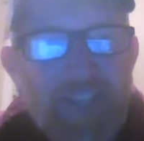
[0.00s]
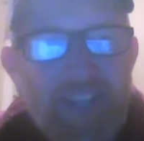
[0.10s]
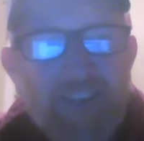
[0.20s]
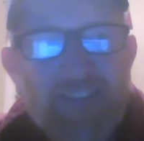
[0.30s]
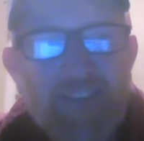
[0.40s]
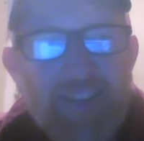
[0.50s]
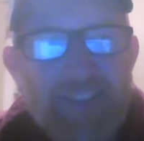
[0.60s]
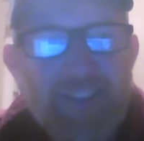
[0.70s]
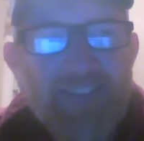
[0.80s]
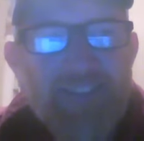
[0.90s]
and angering,
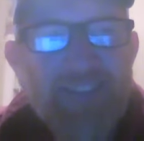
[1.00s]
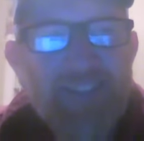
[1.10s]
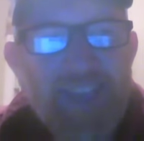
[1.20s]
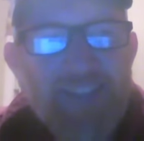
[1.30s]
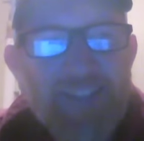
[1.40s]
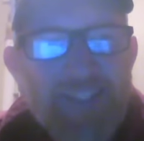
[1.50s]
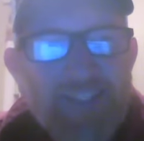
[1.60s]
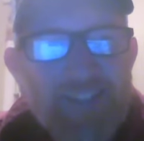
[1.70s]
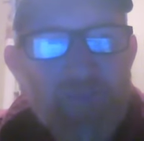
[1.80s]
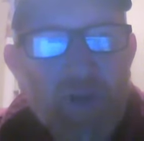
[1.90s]
and then ended
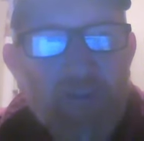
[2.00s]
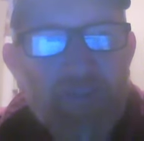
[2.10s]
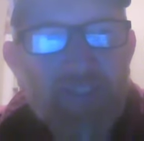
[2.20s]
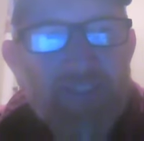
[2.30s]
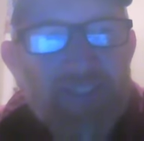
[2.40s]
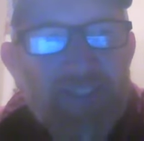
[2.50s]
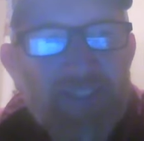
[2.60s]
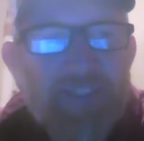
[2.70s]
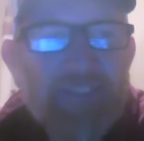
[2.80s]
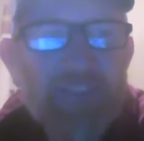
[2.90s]
just perfect.
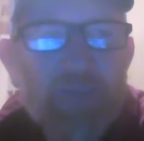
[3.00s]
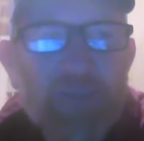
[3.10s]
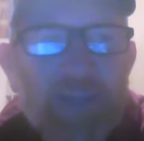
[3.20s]
So